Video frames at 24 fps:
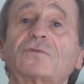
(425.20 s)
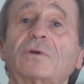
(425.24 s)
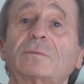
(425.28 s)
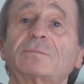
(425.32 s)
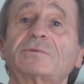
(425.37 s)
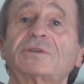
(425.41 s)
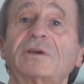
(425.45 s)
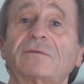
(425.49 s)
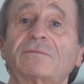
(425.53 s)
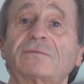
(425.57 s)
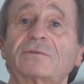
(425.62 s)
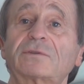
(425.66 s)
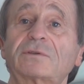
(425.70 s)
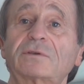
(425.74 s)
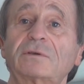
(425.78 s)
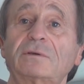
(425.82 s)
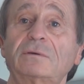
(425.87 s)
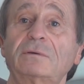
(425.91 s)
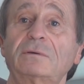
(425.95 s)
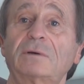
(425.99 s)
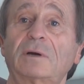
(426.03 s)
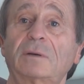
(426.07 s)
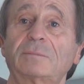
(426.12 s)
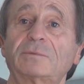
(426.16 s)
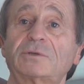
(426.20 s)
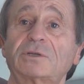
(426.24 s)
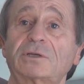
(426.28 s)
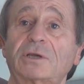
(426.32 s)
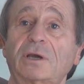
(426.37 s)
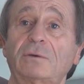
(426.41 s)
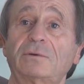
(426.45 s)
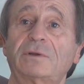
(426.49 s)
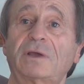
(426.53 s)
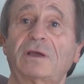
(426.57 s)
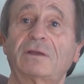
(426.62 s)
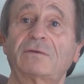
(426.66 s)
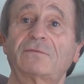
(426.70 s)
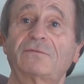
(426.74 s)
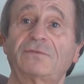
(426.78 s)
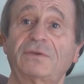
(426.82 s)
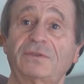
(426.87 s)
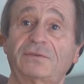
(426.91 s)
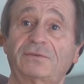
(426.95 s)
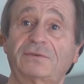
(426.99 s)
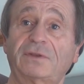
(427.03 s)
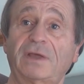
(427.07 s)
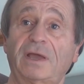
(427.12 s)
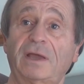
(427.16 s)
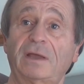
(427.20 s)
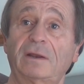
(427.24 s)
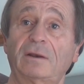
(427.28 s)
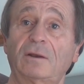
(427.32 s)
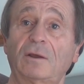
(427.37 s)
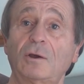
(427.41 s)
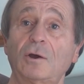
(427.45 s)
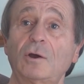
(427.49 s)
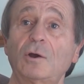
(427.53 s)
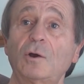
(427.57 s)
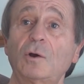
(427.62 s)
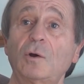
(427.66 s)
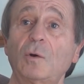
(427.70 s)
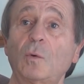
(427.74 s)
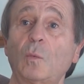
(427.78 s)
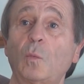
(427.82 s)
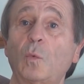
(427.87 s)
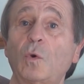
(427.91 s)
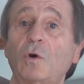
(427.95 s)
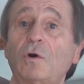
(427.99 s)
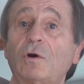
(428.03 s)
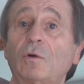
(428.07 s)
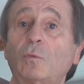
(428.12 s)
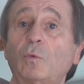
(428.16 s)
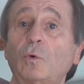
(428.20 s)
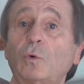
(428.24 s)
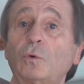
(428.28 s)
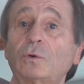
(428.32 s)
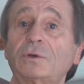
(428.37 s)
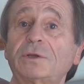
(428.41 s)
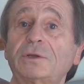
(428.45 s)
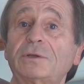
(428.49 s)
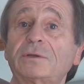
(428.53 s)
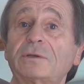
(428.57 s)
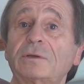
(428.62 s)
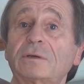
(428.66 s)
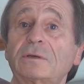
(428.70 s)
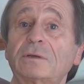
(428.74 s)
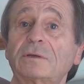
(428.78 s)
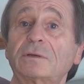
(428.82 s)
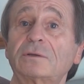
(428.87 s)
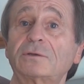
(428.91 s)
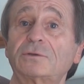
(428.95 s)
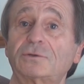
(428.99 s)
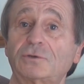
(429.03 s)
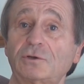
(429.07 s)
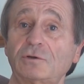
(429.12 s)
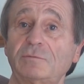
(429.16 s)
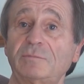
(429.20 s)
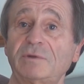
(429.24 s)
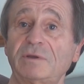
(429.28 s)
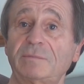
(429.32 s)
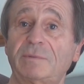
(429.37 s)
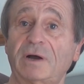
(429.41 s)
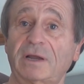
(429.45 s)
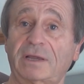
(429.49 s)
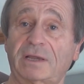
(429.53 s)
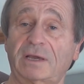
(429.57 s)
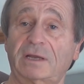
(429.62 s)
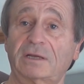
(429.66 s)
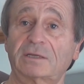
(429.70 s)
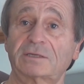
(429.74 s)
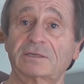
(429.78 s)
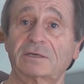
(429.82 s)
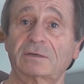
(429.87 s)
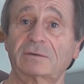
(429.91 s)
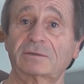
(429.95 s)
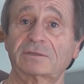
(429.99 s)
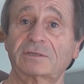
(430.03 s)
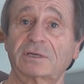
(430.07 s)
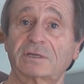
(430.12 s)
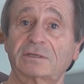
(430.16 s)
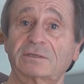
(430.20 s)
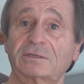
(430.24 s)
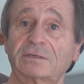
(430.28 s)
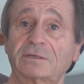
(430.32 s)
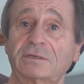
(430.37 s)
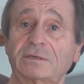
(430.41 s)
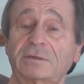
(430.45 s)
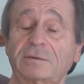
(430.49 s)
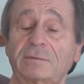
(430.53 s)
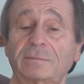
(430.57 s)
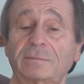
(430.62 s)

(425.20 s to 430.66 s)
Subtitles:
from 7th Q up to Godan 5th Dan were awarded to me by Kanazawa Sensei.